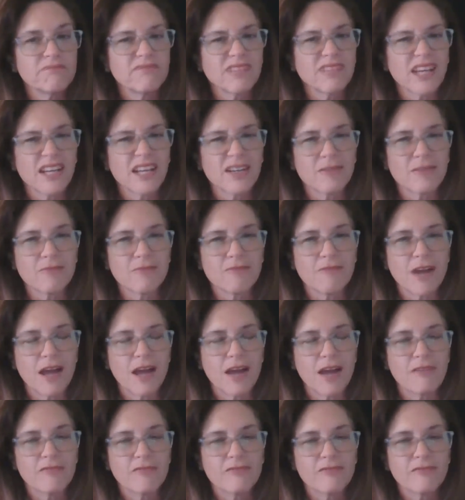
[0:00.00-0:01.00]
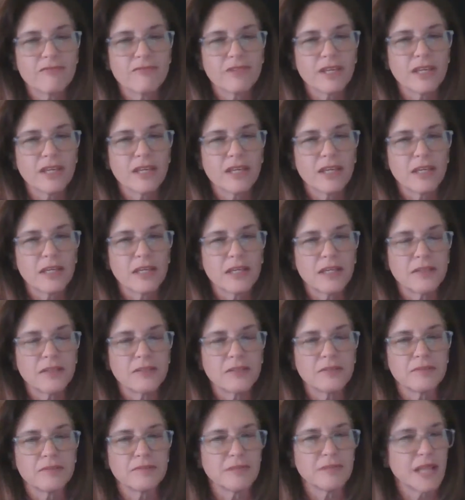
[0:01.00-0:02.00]
kind of rough
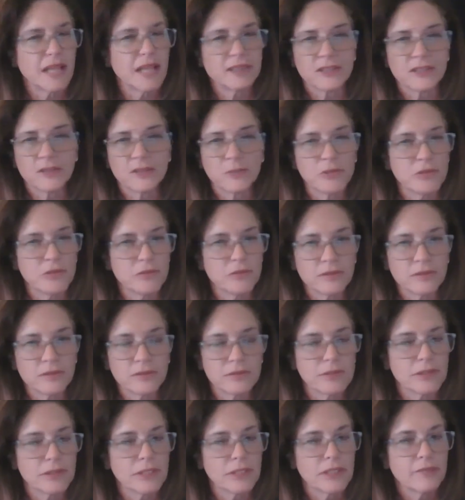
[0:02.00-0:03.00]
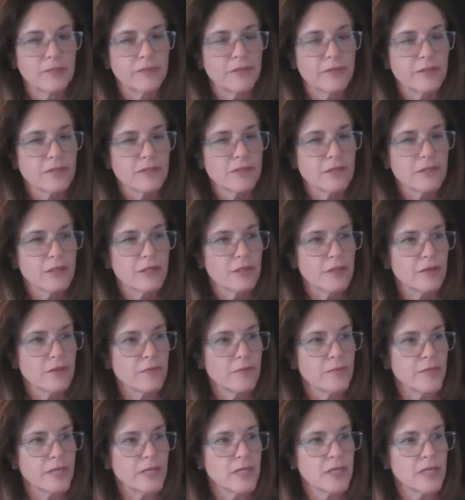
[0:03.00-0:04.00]
and not smooth. It feels a little
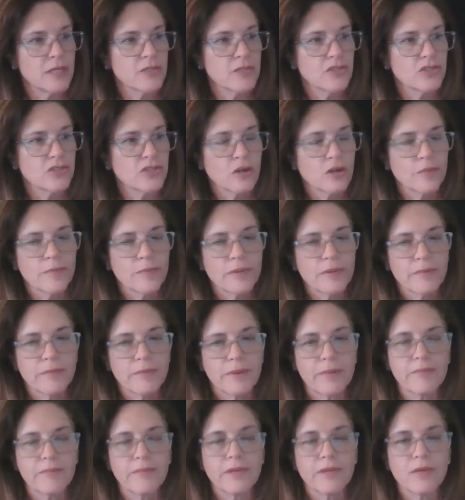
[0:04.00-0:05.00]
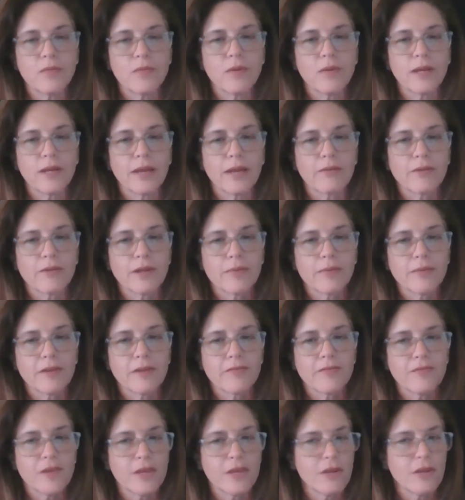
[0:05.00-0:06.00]
bit sharp and bumpy when I run
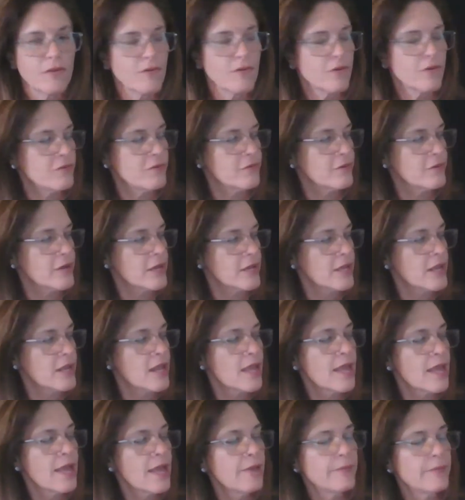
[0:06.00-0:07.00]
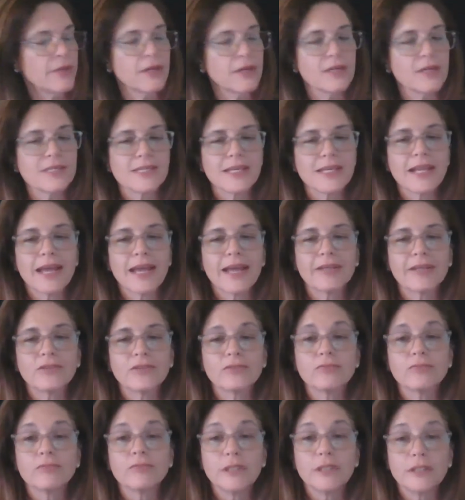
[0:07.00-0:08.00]
my finger over it because it
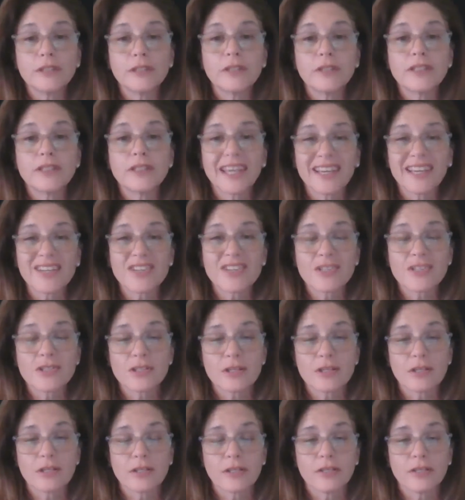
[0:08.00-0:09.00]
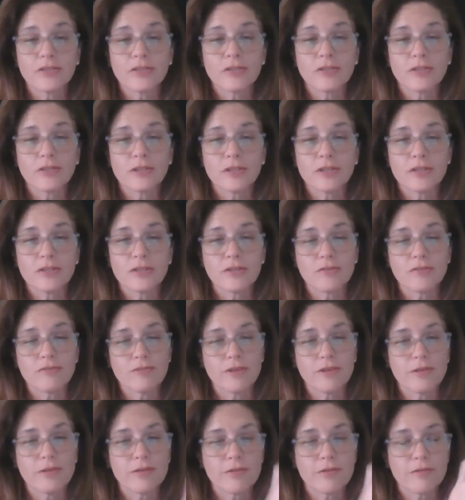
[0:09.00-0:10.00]
has real texture. They took
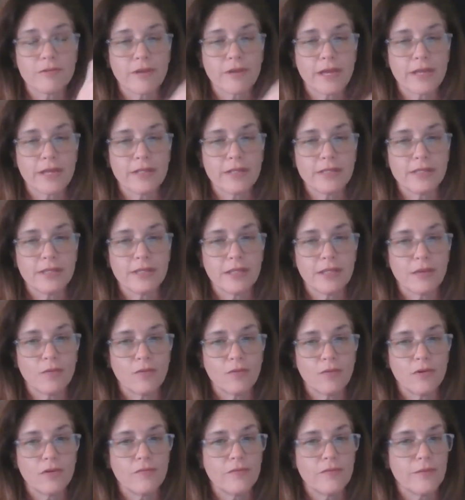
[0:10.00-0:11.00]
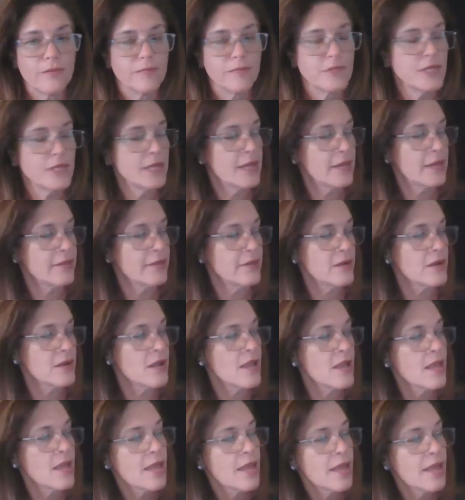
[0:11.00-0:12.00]
real threads and they wove them together,
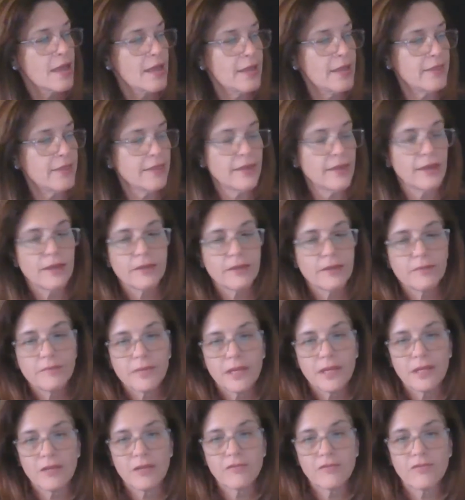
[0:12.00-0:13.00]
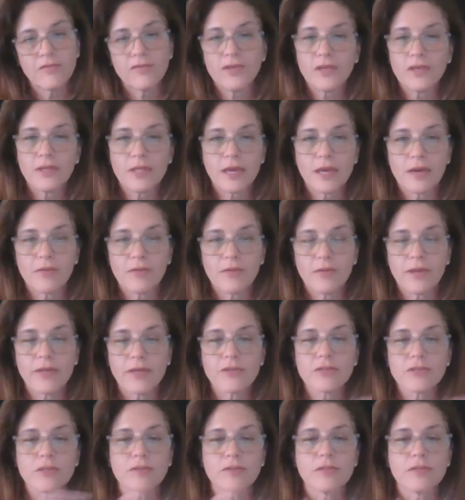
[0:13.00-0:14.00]
and that made it feel that
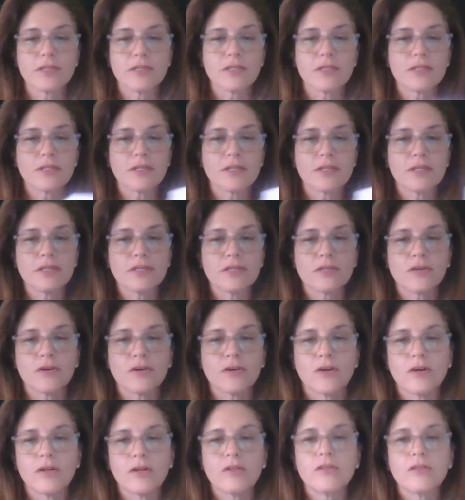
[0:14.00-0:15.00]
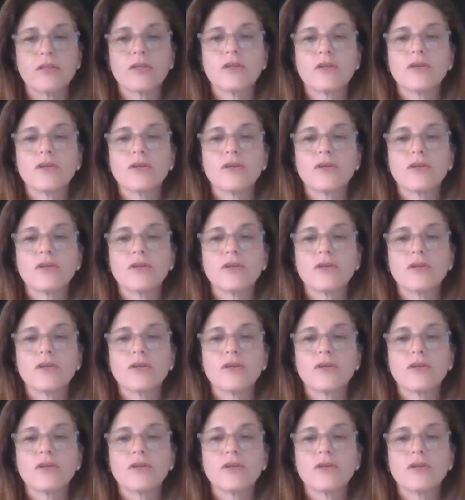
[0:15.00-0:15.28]
way. So this is called